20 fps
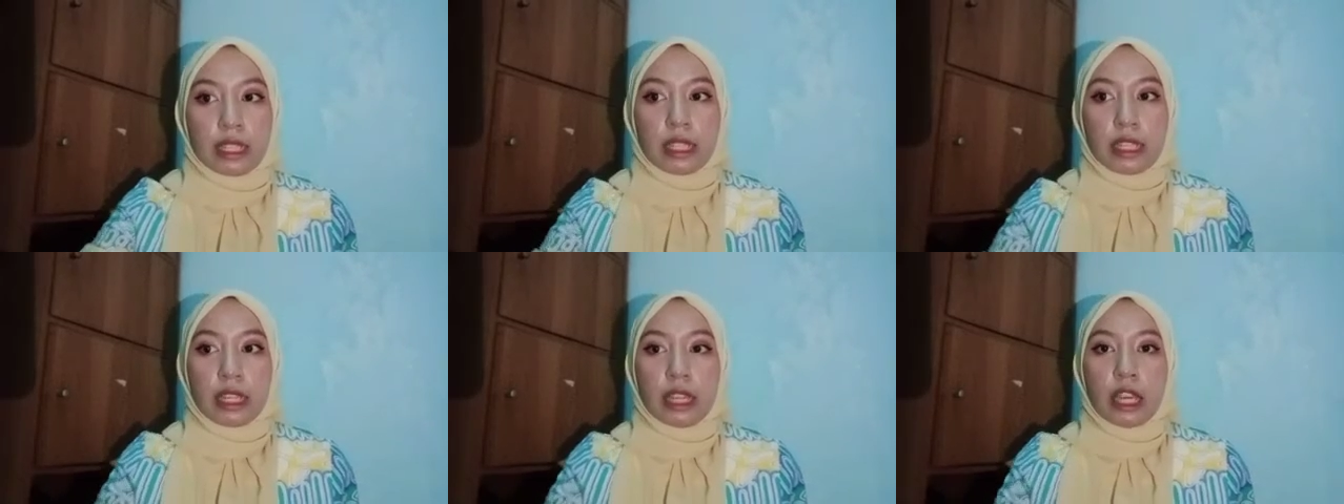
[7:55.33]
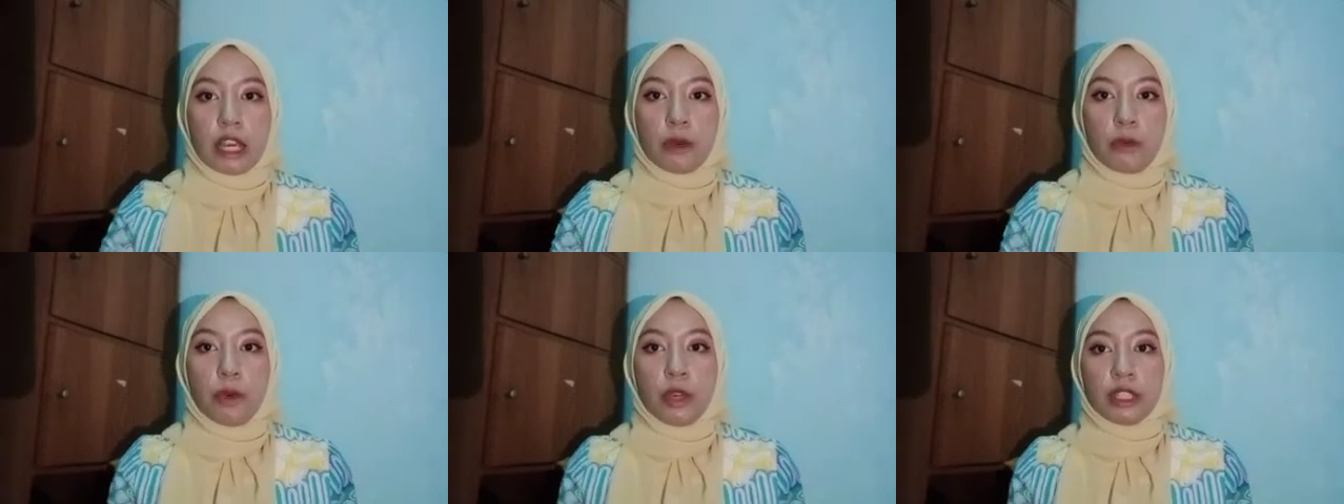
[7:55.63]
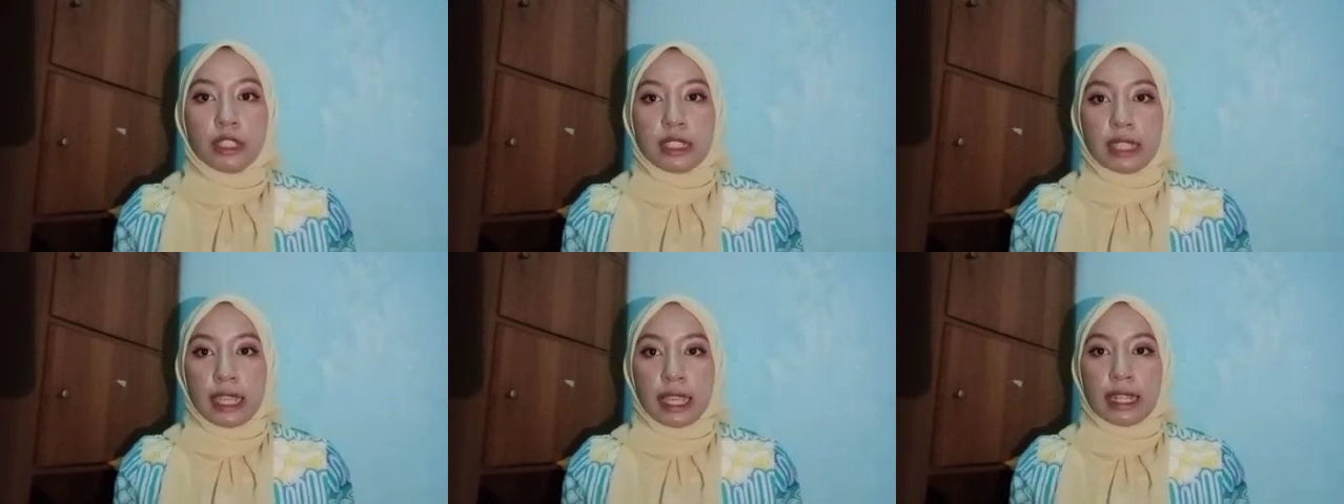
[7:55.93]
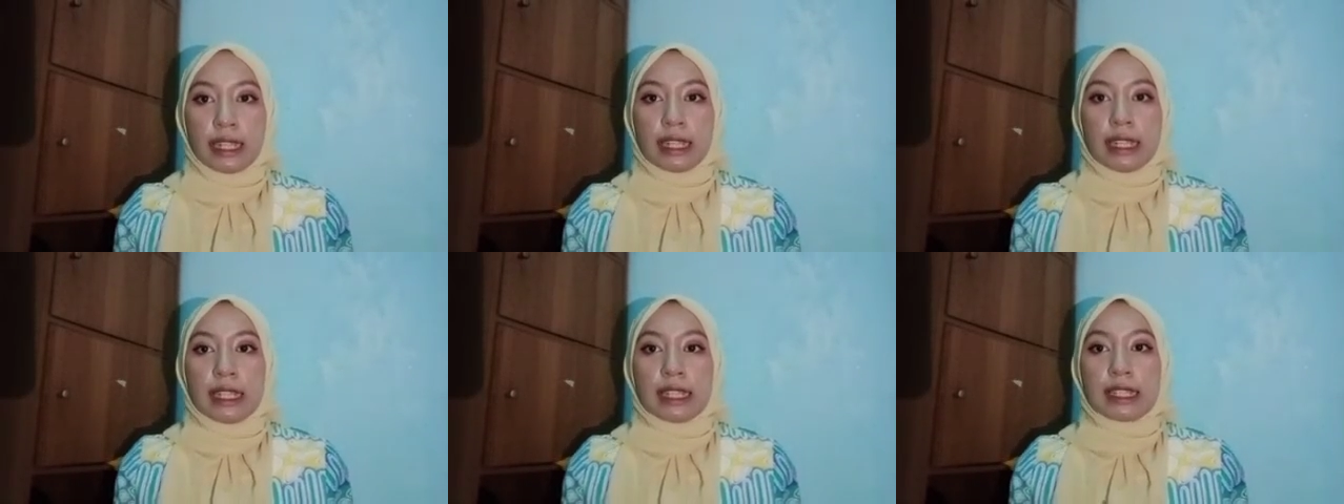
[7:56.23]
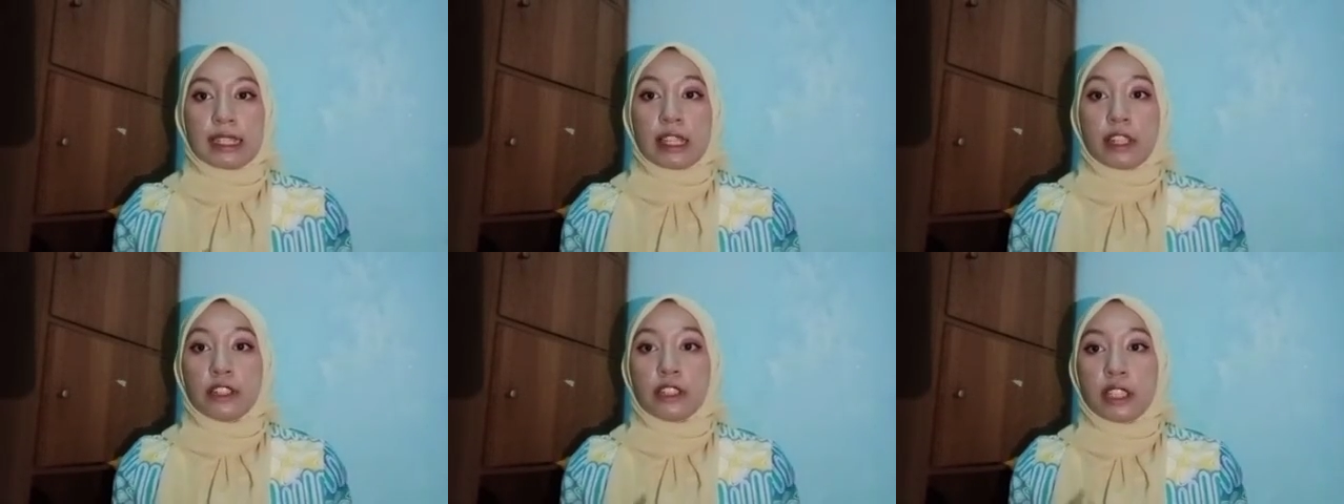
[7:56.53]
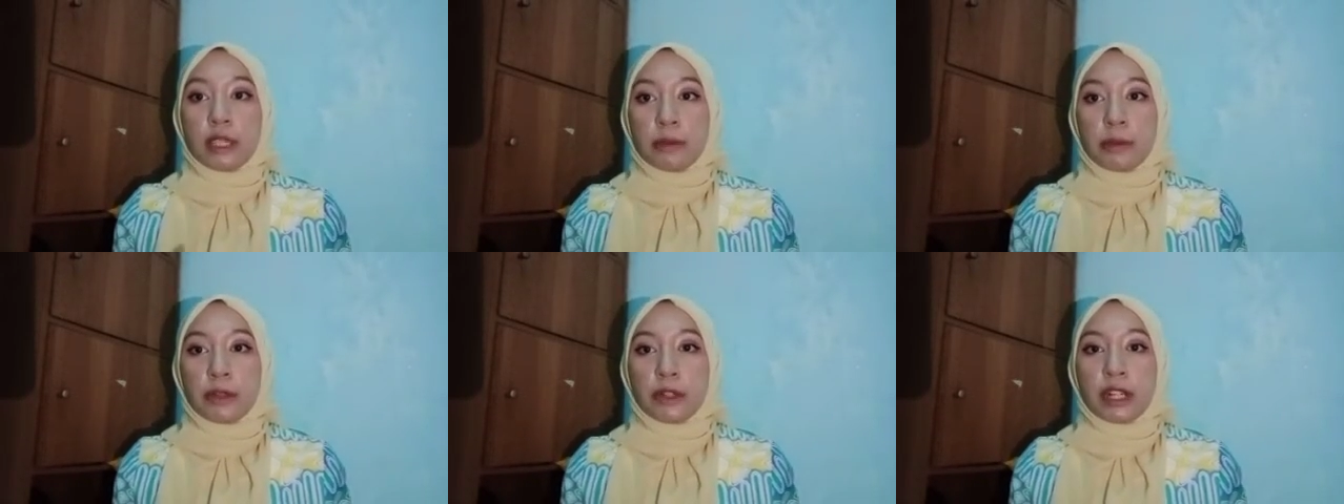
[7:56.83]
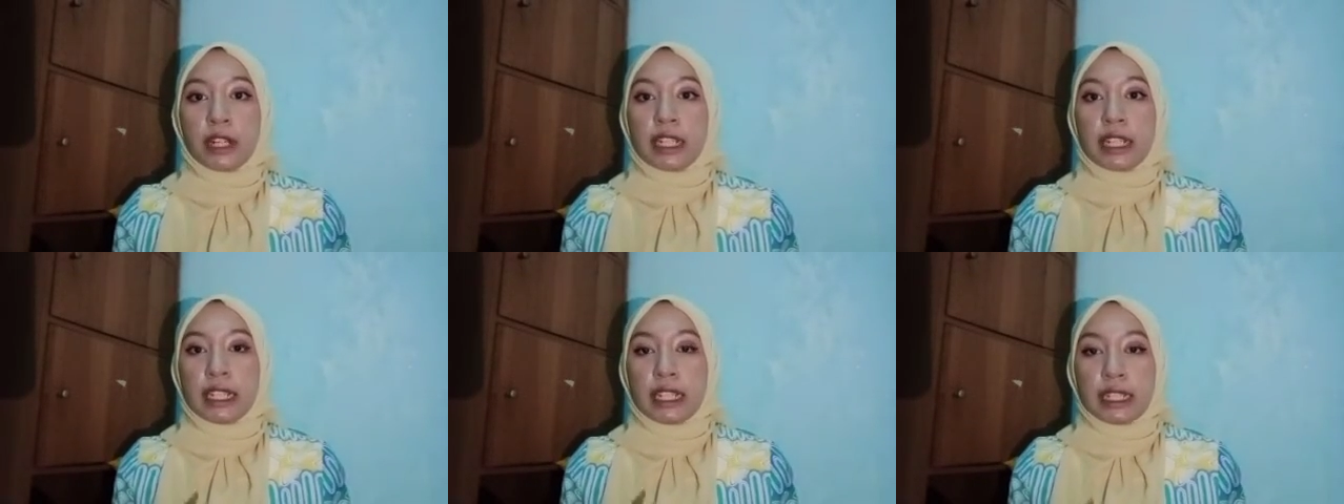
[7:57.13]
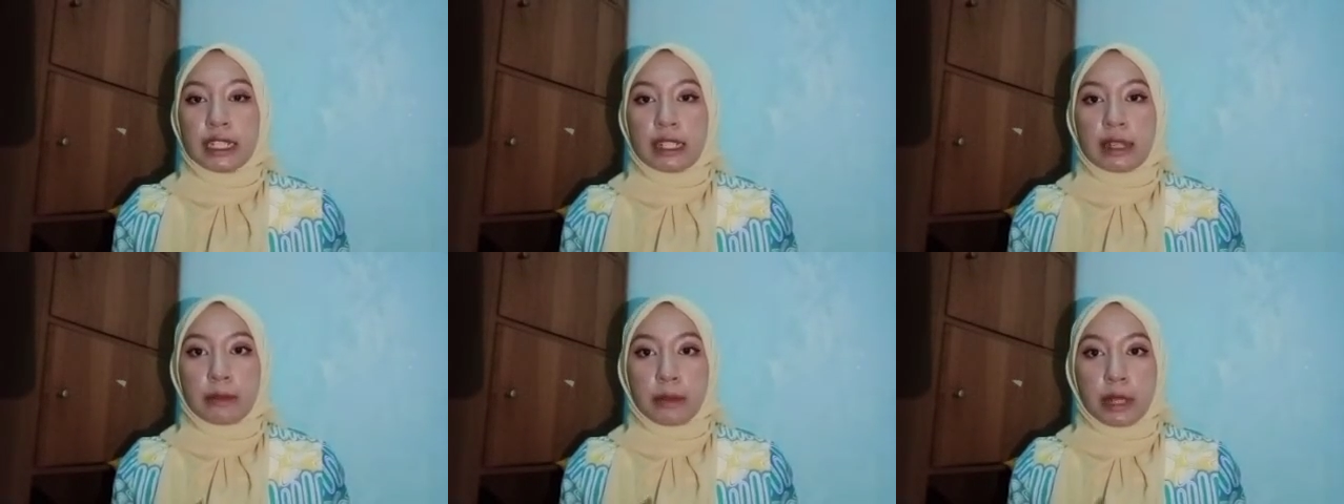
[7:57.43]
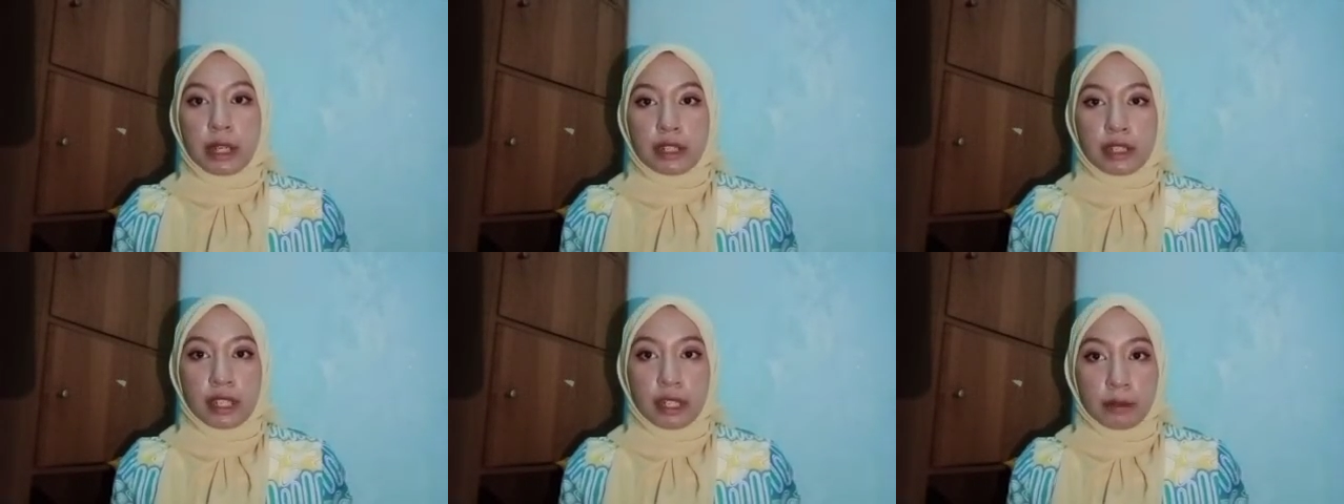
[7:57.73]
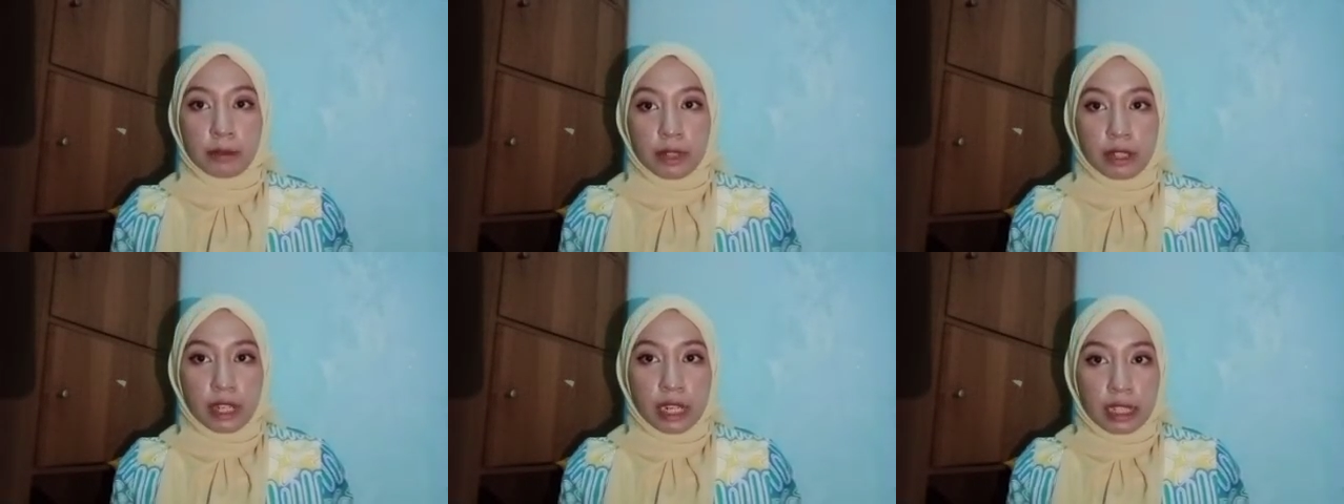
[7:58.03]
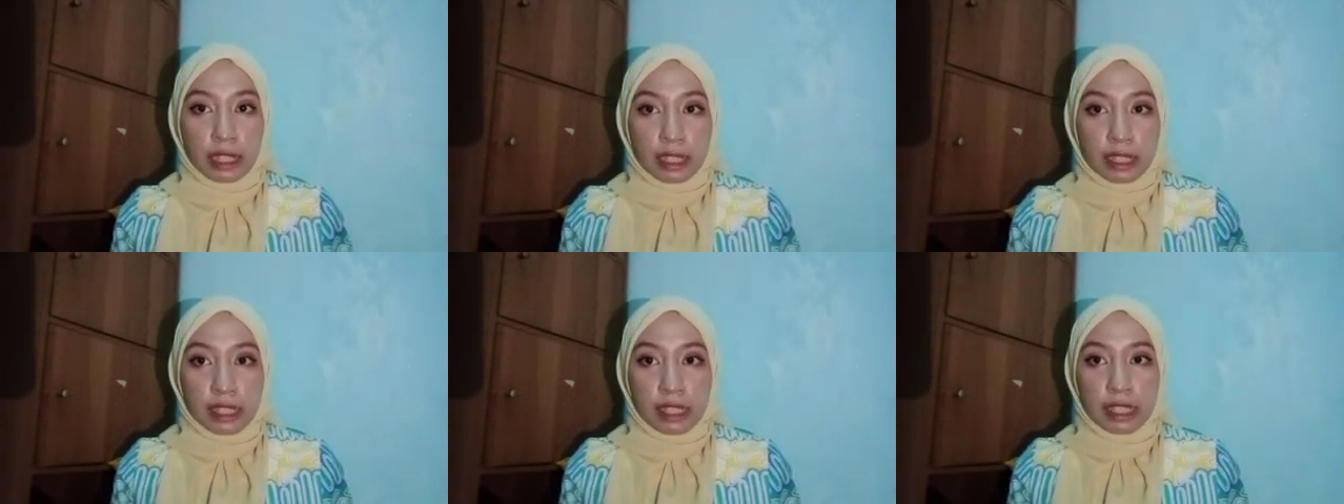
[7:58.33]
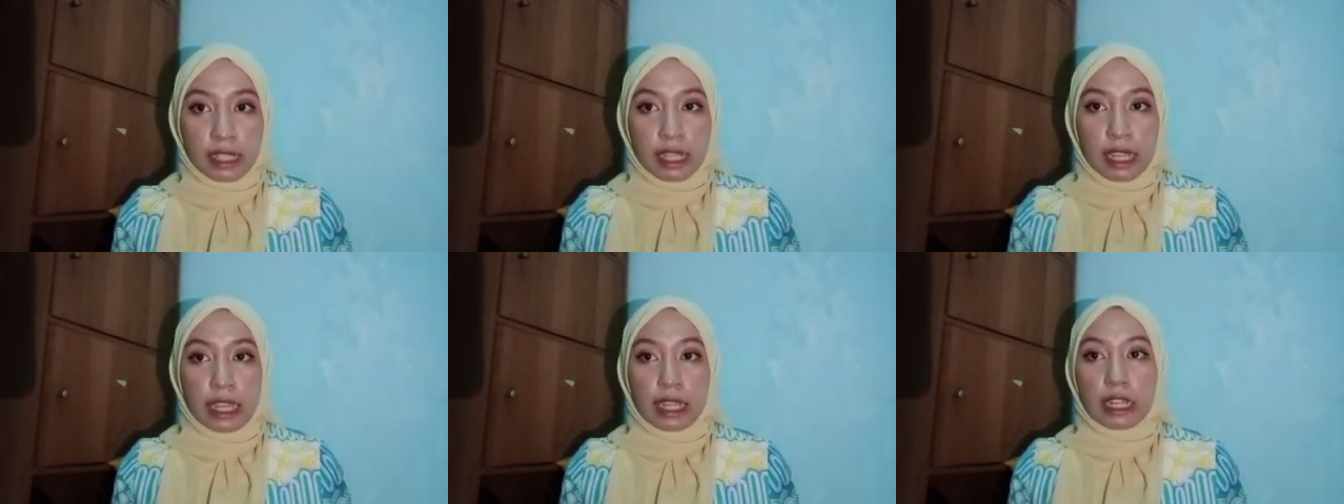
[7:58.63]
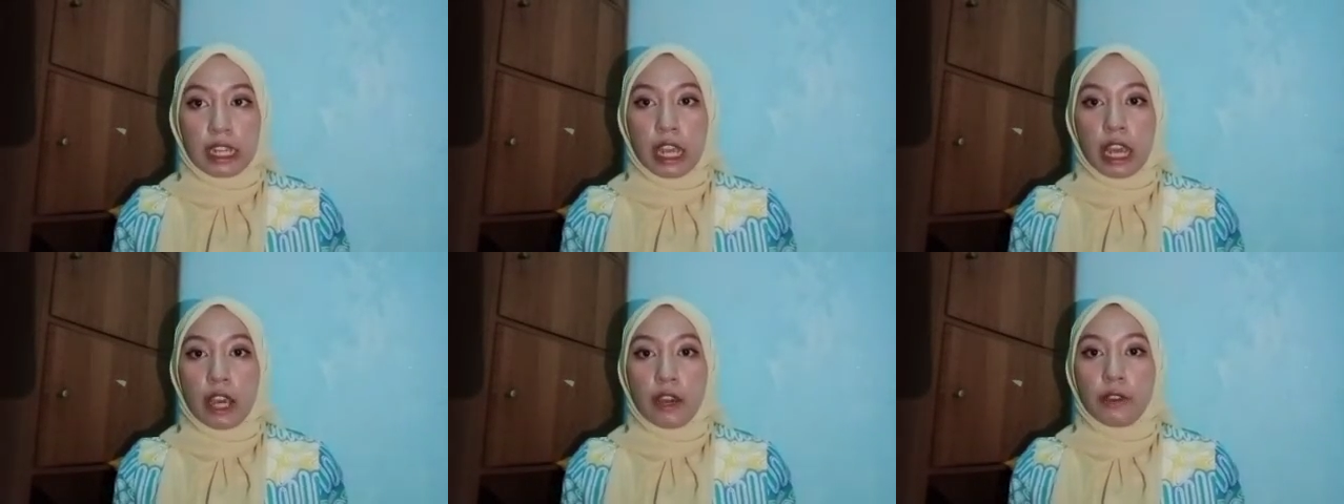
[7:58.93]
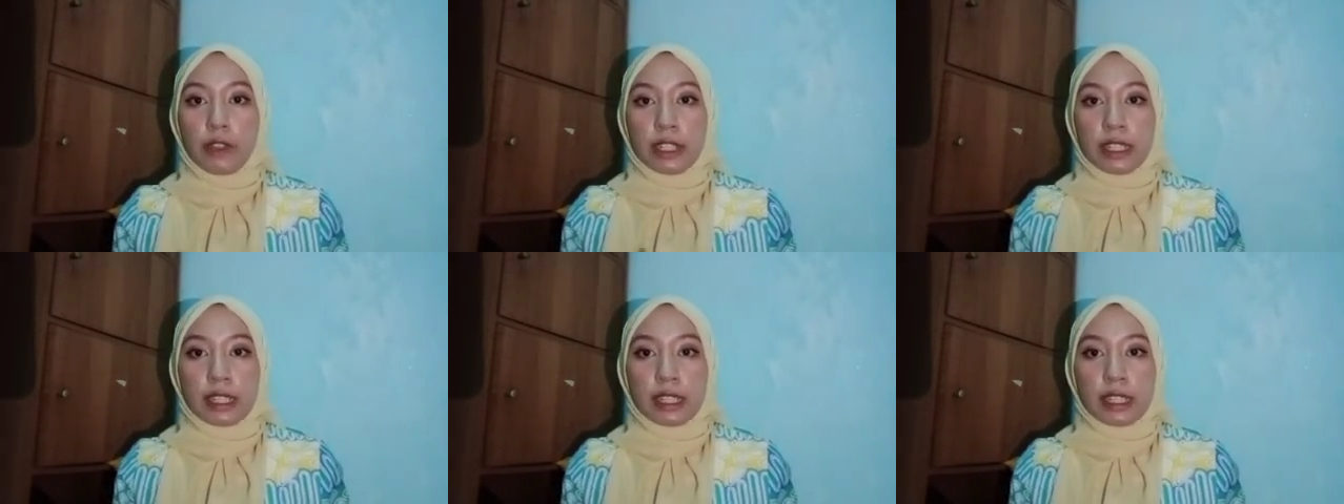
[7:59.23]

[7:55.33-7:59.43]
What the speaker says: What then is contemporary Indian maritime strategy, and how is it